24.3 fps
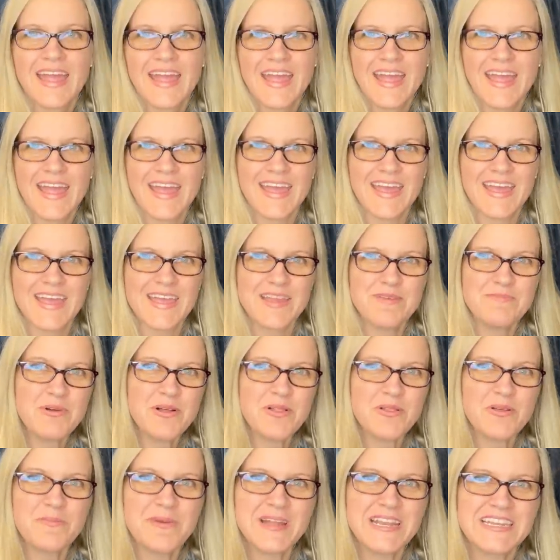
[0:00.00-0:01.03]
Hey
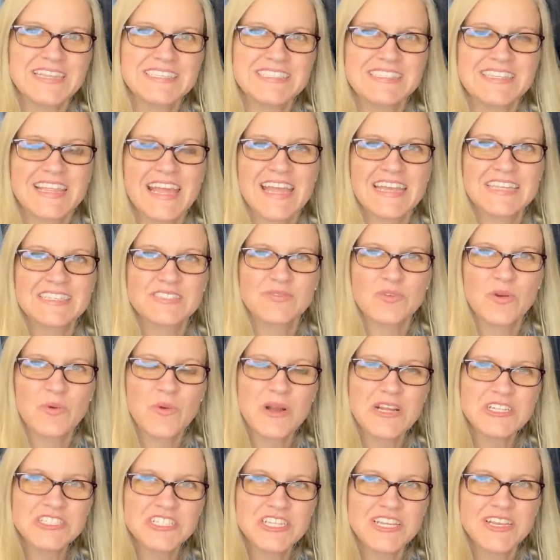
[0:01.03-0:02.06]
Bolo Buddies, thanks for
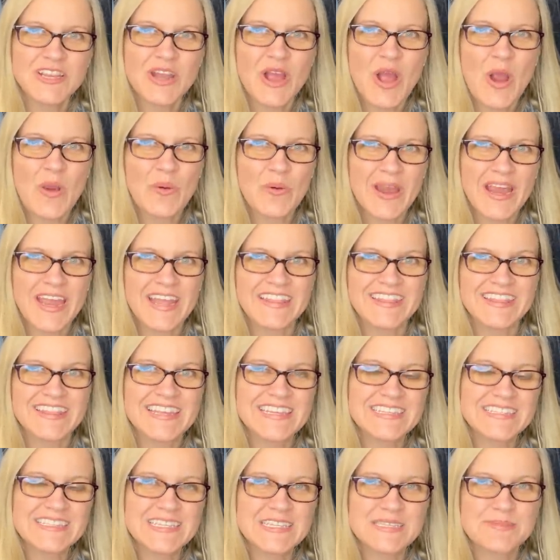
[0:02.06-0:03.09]
watching. All right,
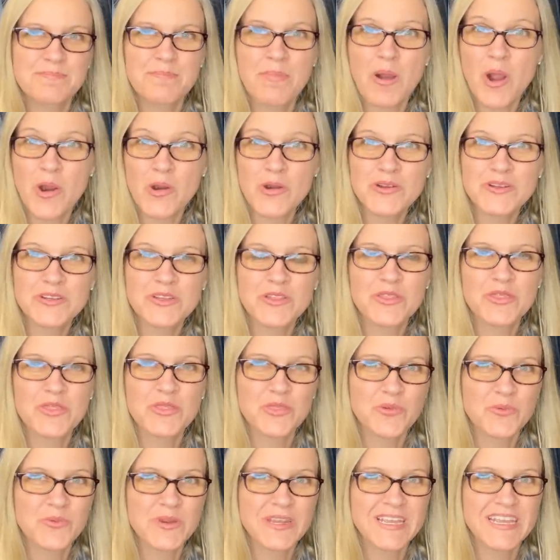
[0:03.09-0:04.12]
this is part
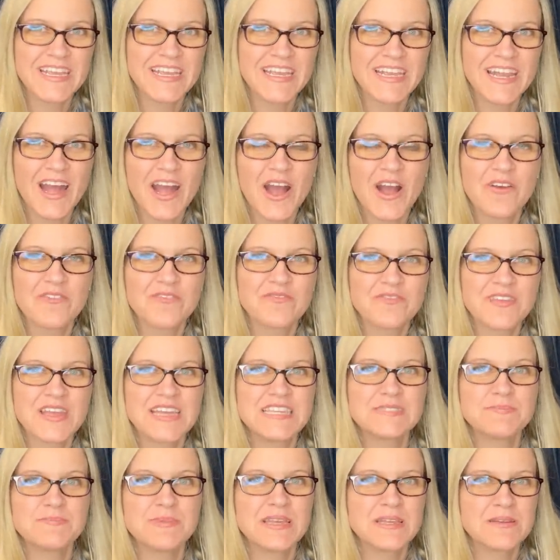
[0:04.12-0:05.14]
three of
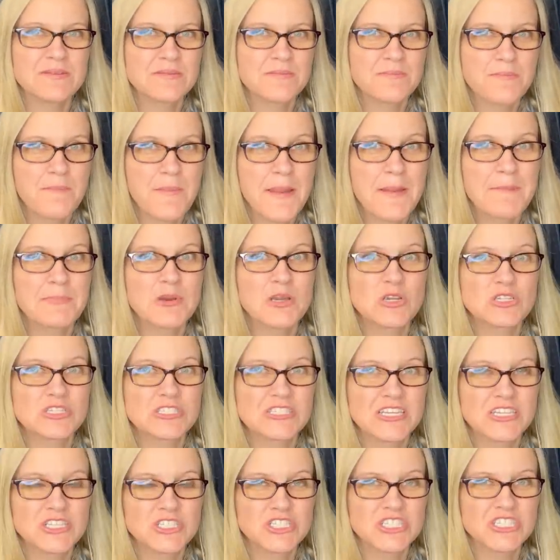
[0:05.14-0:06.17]
Facebook
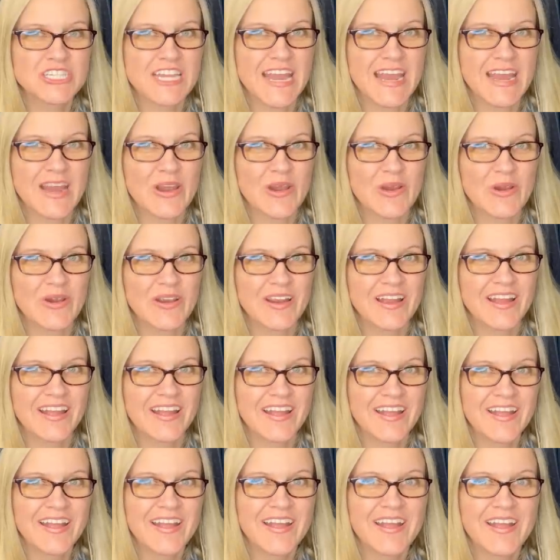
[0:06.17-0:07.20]
members share
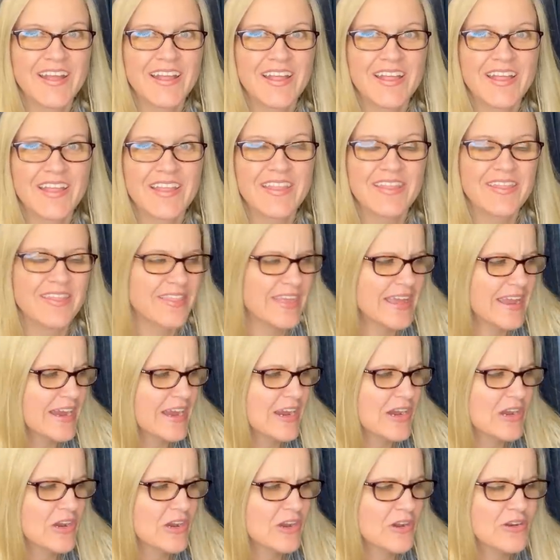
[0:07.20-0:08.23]

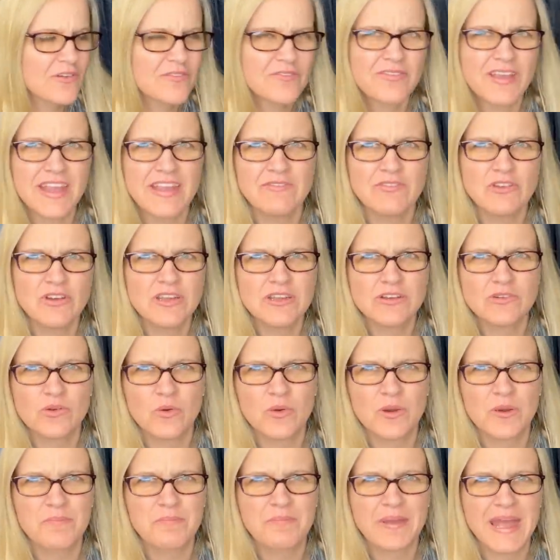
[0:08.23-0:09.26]
their favorite
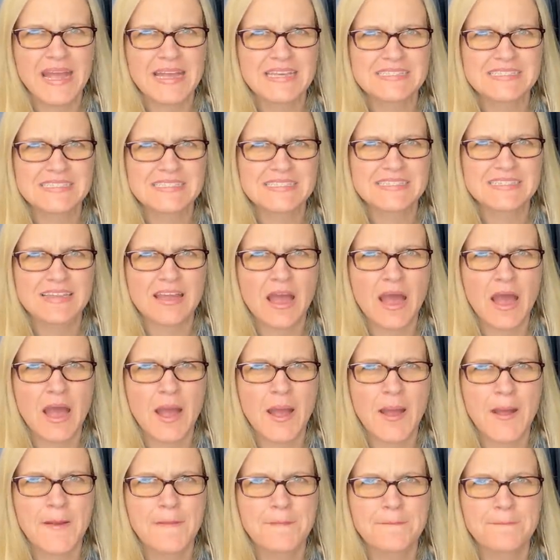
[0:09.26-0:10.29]
or best
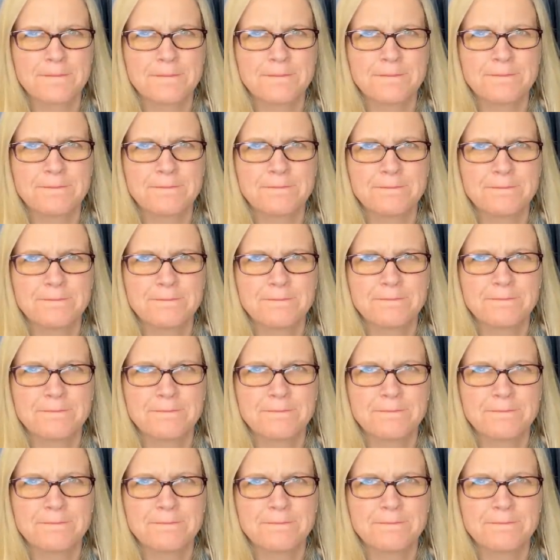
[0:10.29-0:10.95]
um,